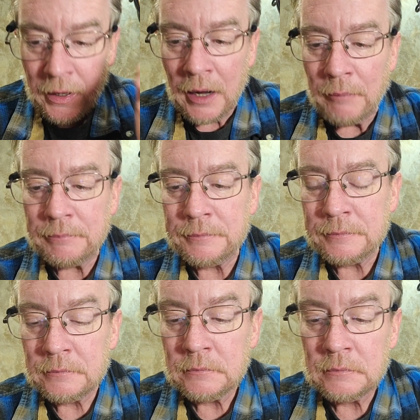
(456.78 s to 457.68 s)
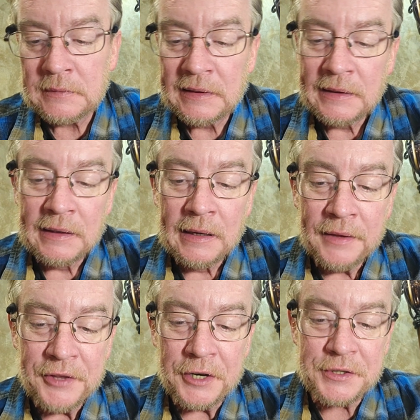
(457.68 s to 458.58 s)
It's not that brittle. I mean,
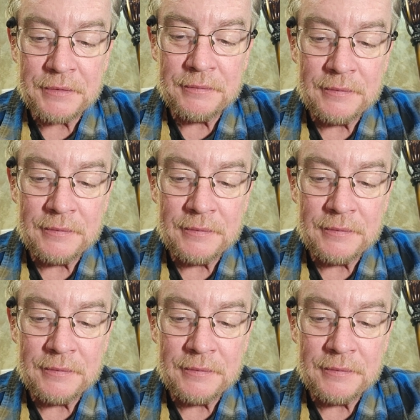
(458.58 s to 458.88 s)
my God.